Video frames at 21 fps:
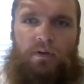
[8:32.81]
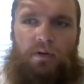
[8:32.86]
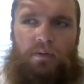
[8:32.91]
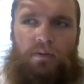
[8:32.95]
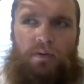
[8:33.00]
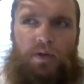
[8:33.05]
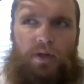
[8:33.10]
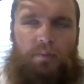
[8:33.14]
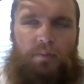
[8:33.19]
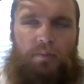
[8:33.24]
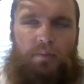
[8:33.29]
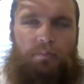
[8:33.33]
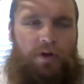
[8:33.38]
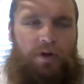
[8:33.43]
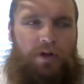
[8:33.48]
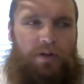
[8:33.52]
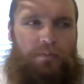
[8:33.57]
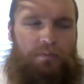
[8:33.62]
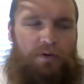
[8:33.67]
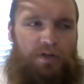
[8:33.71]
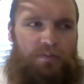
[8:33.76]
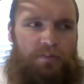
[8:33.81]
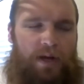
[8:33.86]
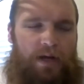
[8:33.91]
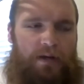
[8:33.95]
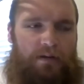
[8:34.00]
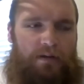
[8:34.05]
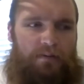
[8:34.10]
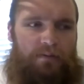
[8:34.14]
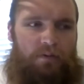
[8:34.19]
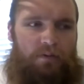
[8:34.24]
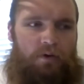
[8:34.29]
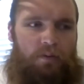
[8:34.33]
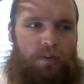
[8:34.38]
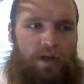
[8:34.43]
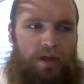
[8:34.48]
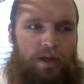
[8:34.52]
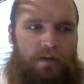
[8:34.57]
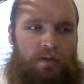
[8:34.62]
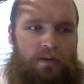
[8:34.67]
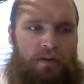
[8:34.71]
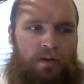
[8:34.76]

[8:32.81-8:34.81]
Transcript: Really put it in perspective for me.